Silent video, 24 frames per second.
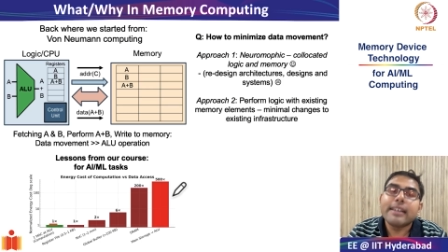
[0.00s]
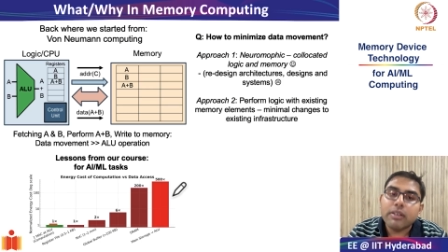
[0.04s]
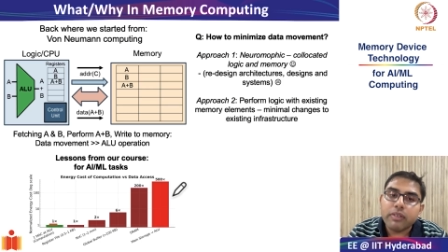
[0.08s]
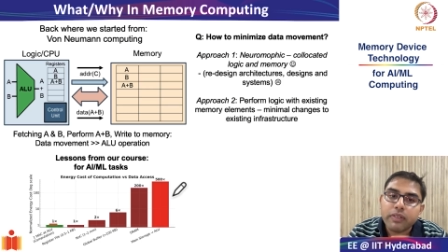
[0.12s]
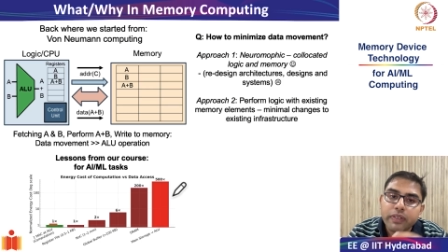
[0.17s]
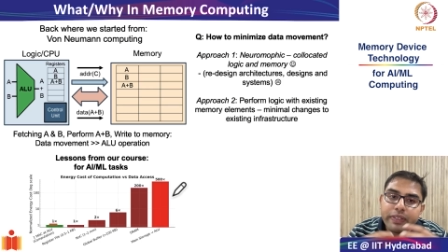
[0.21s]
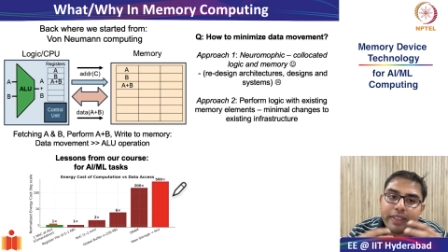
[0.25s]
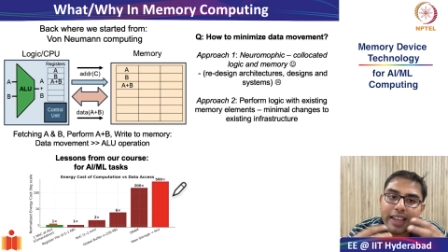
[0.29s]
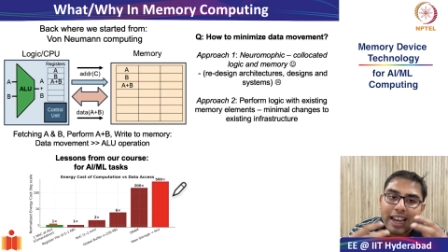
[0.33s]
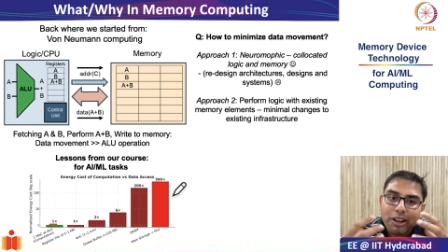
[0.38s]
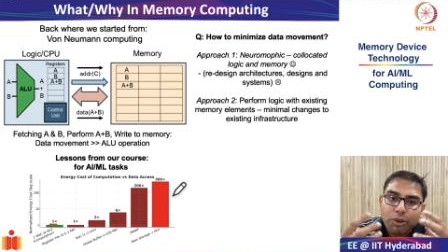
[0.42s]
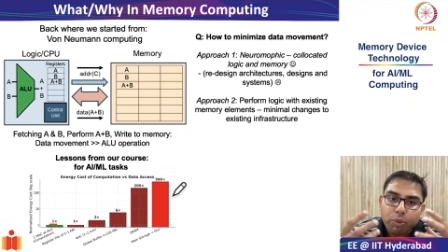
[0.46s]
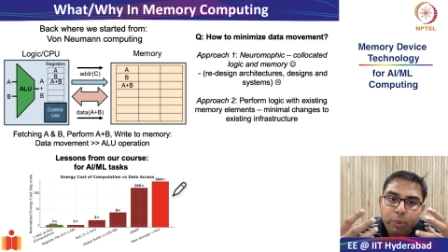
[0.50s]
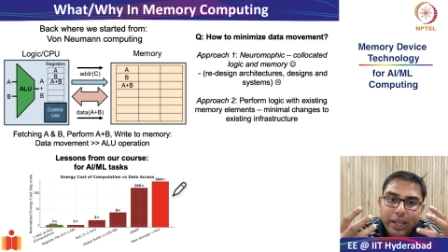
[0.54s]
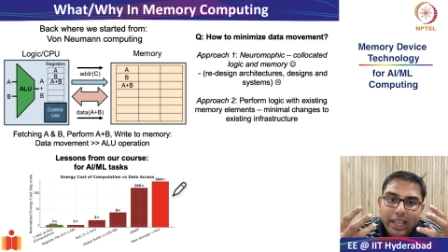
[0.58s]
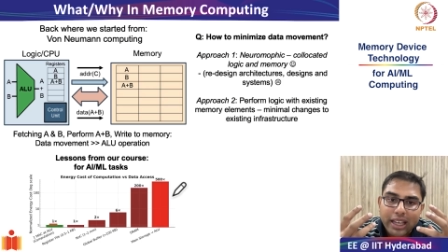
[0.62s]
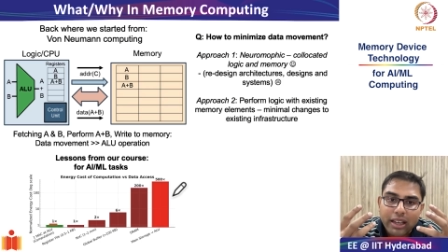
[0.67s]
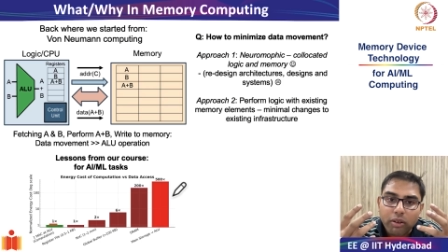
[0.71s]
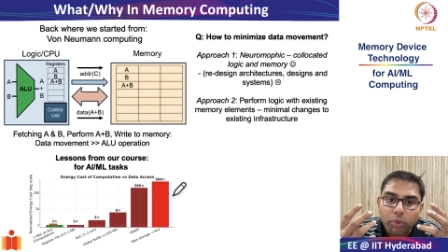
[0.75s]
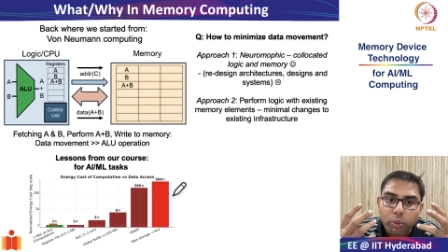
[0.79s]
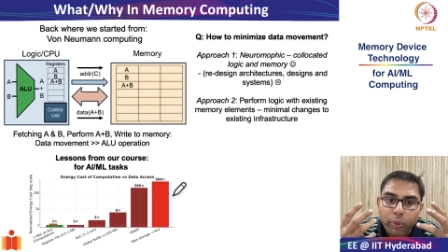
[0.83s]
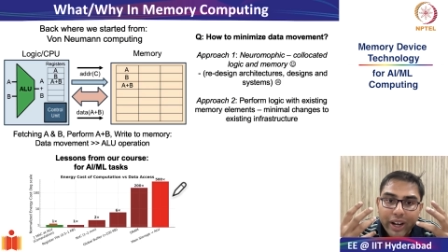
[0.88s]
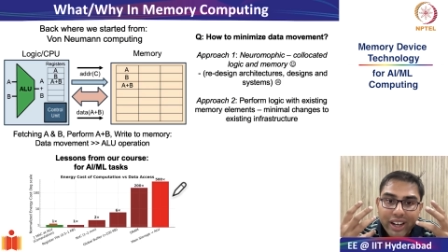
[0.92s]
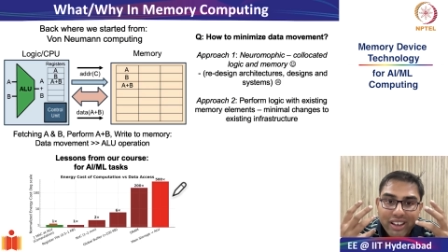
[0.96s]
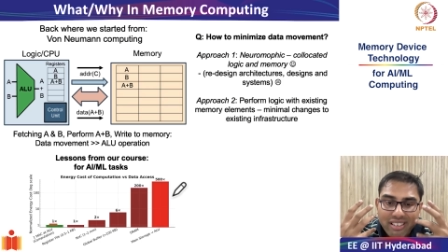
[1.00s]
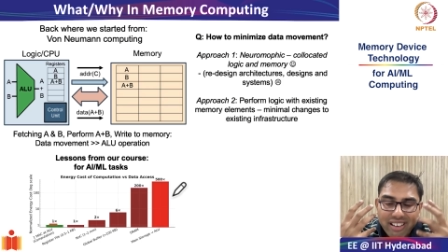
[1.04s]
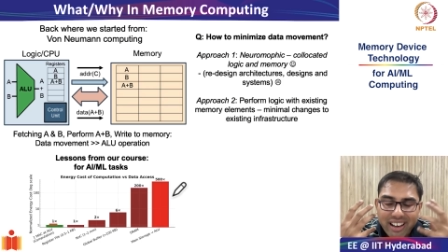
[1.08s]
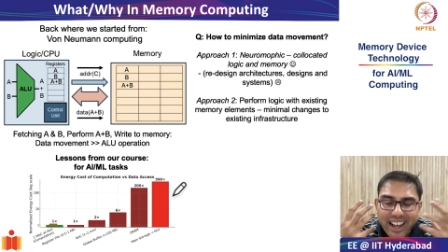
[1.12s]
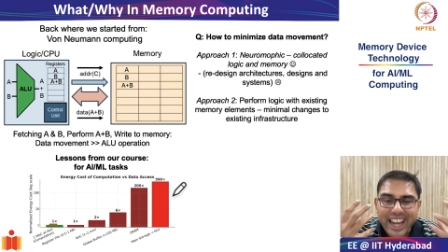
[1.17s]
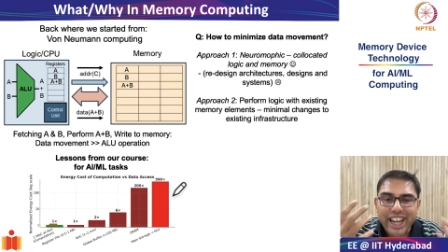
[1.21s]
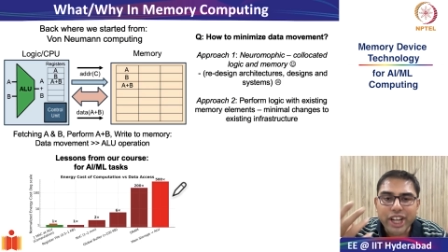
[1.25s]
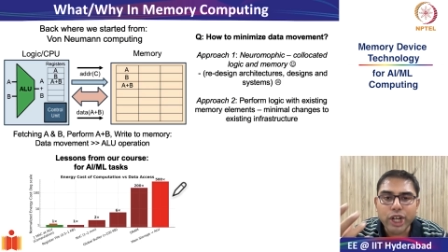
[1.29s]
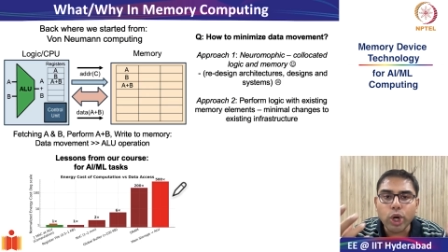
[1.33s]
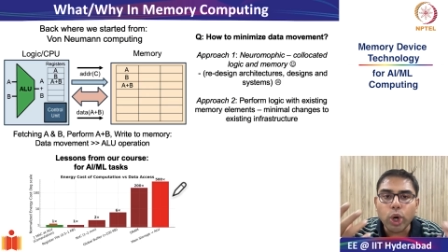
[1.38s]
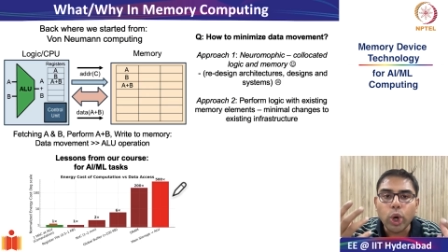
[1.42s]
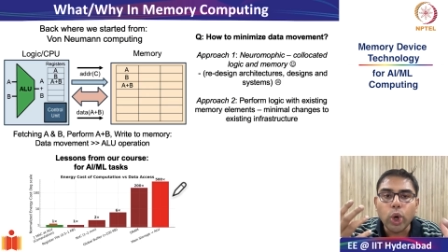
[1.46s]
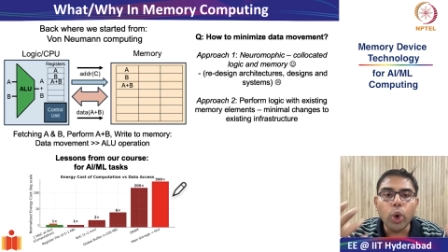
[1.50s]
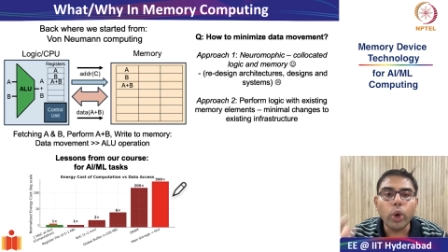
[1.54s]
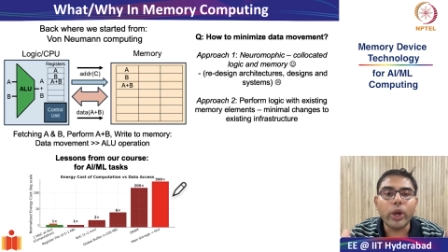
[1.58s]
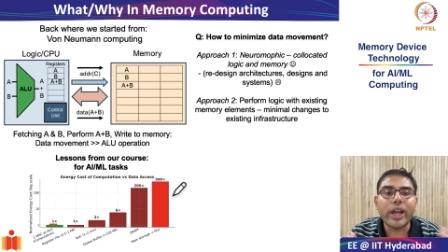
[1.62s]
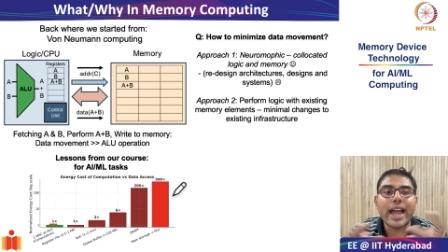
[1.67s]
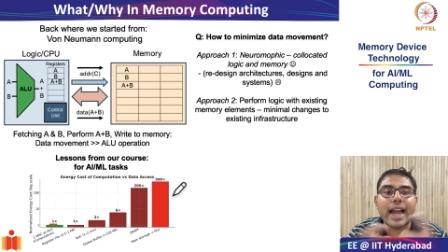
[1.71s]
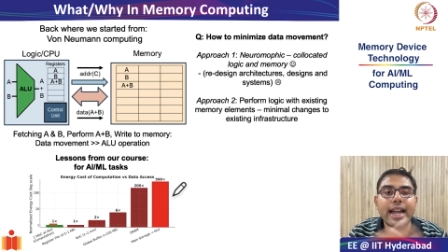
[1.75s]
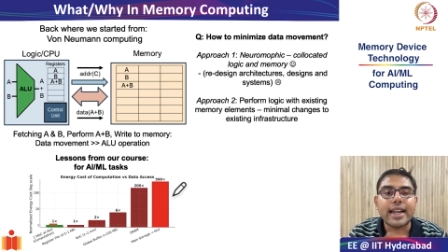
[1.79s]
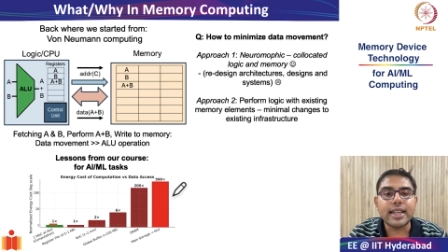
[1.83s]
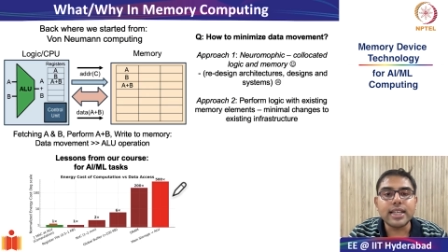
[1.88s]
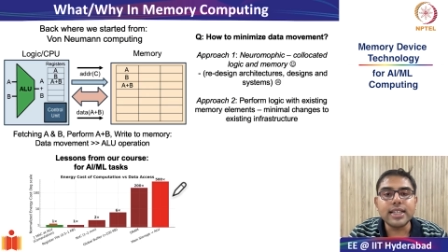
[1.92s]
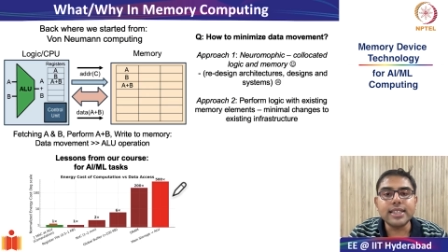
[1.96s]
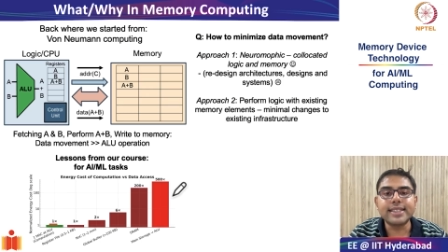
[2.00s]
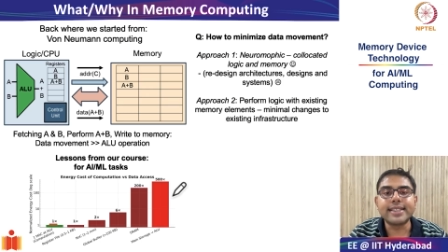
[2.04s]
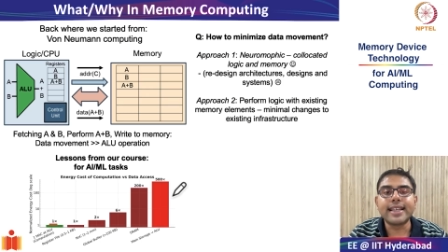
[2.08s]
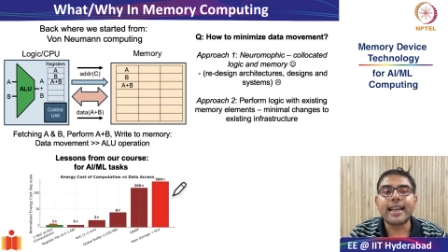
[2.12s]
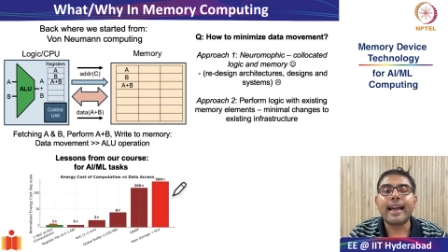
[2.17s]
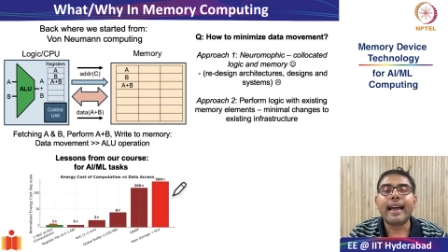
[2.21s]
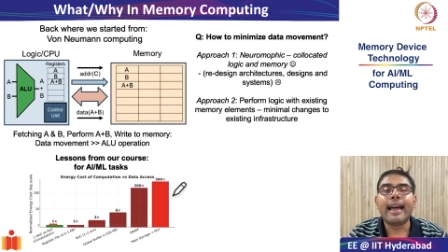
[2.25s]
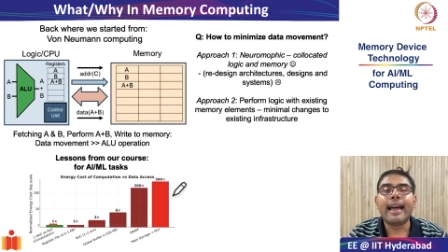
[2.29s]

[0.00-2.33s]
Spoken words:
that we were trying to look at is